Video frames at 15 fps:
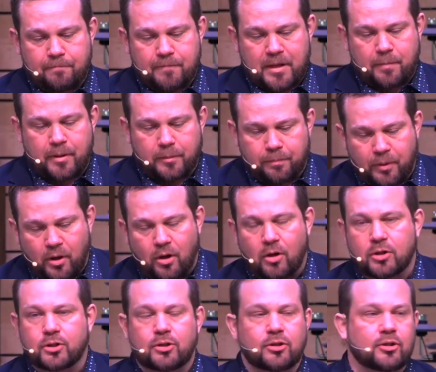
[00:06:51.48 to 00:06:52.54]
but Paul
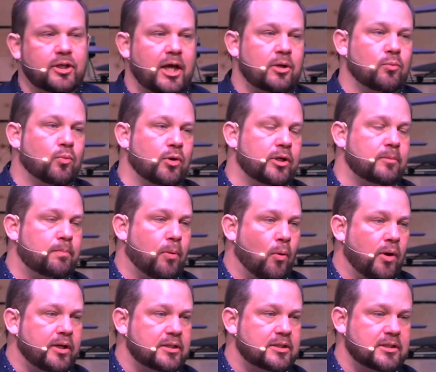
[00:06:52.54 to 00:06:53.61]
could and would
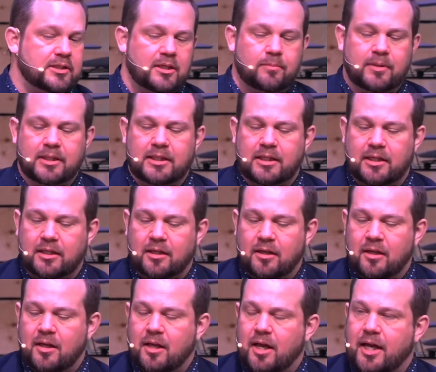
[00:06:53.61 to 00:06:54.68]
point to Timothy
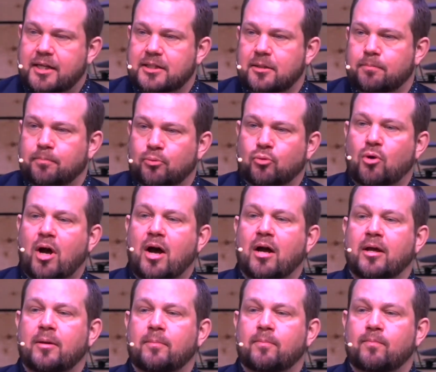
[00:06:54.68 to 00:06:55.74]
as a
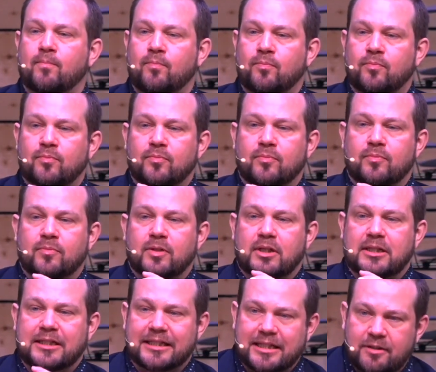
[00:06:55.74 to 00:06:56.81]
prime,
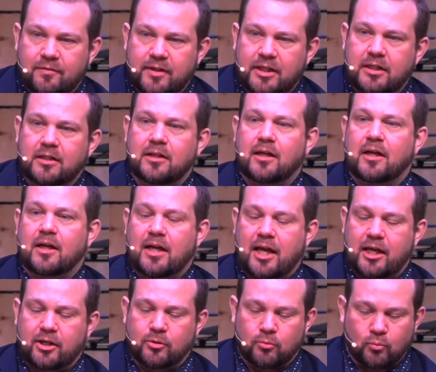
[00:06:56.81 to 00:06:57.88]
living,
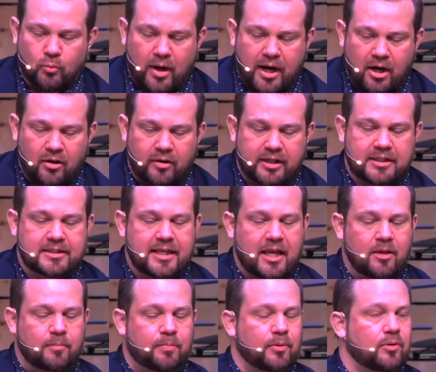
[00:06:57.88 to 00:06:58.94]
and rare
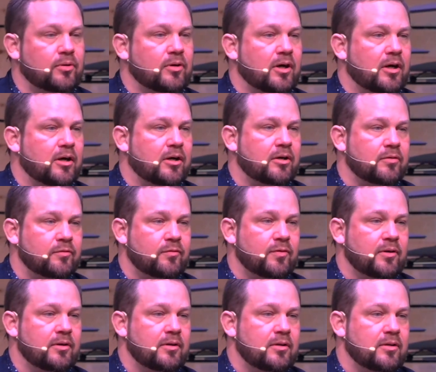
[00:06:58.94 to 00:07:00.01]
example of
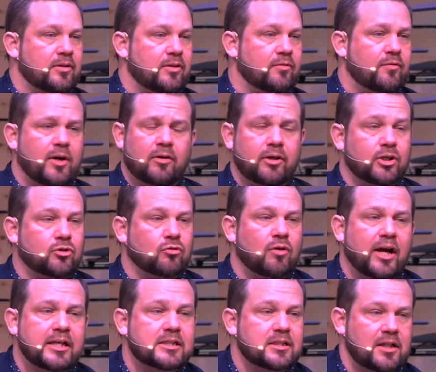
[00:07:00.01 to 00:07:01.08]
the very
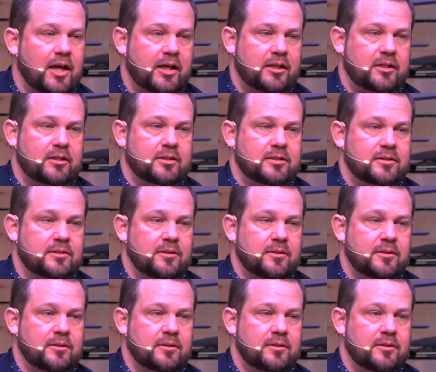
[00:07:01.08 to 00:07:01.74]
Christ-likeness